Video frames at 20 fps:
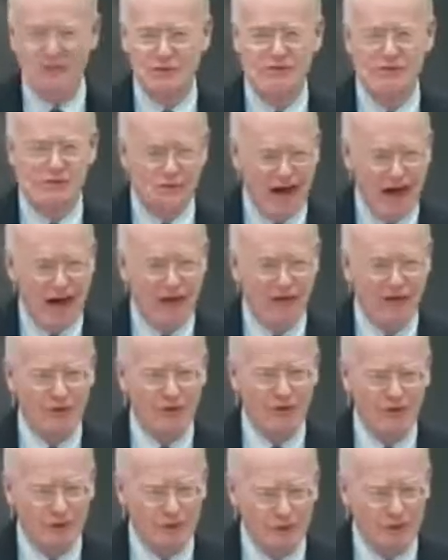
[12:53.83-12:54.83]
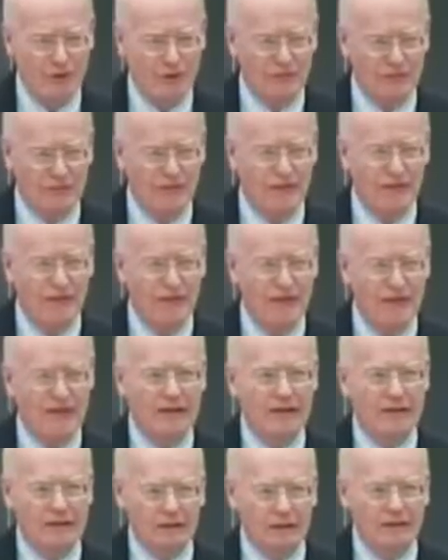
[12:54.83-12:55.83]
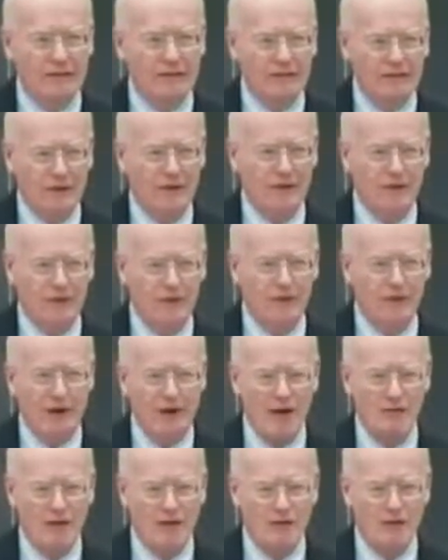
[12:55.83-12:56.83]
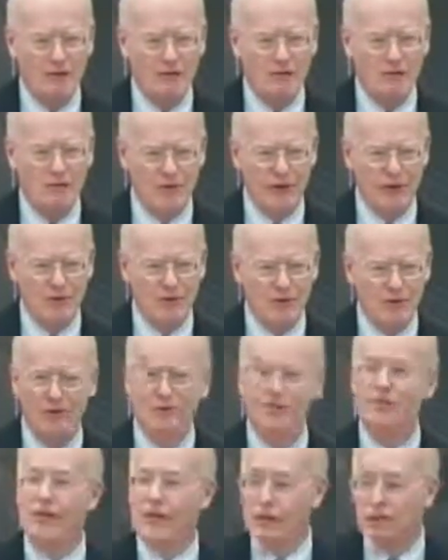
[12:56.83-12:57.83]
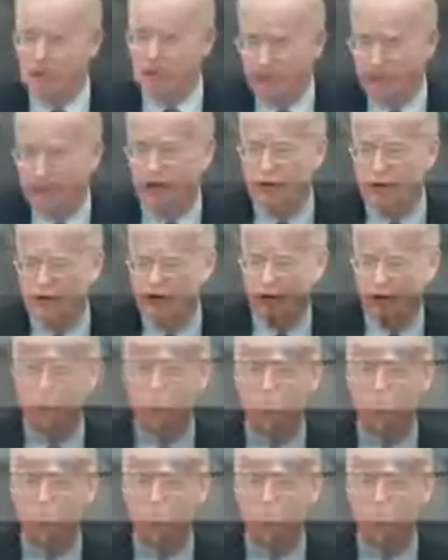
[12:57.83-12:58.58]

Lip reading: to the values implicit in the global domination project. Thank you very much